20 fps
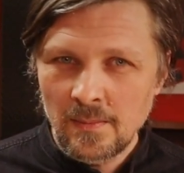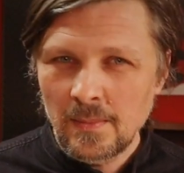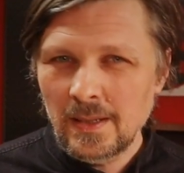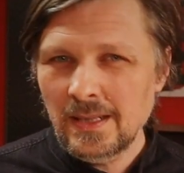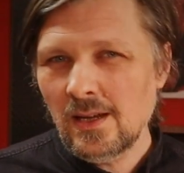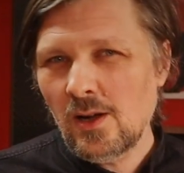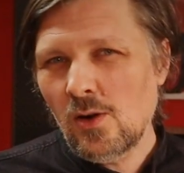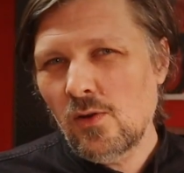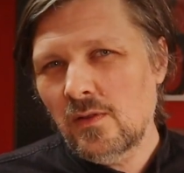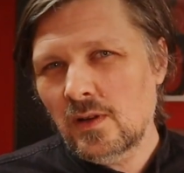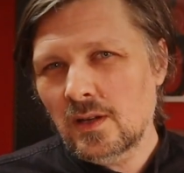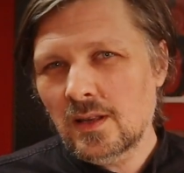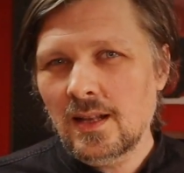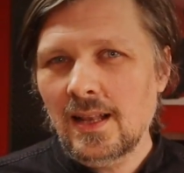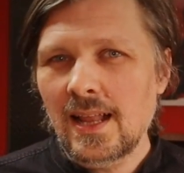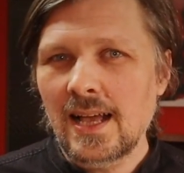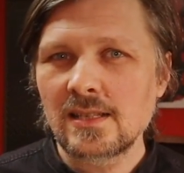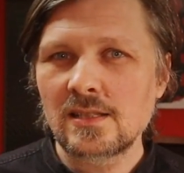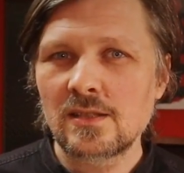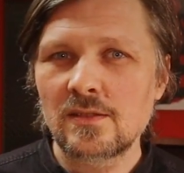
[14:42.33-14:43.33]
but over the
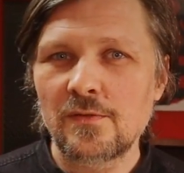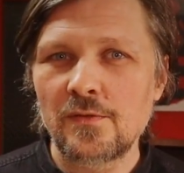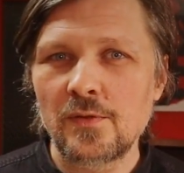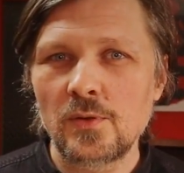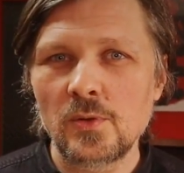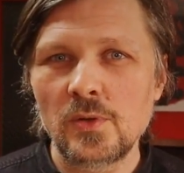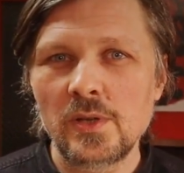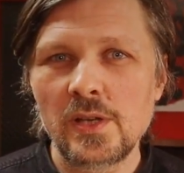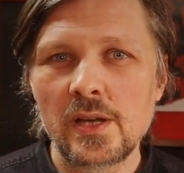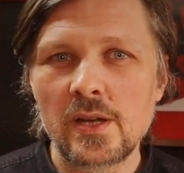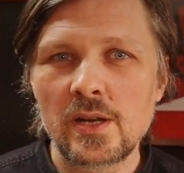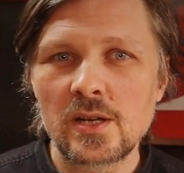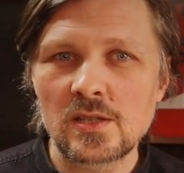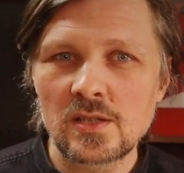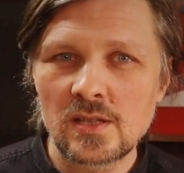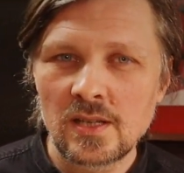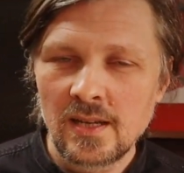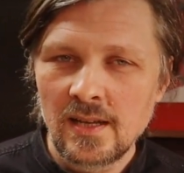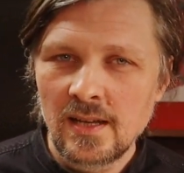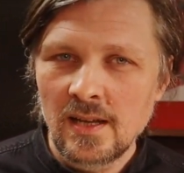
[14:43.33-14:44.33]
last few
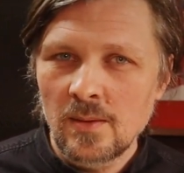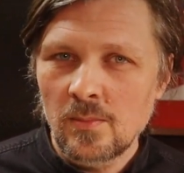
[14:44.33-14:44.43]
years,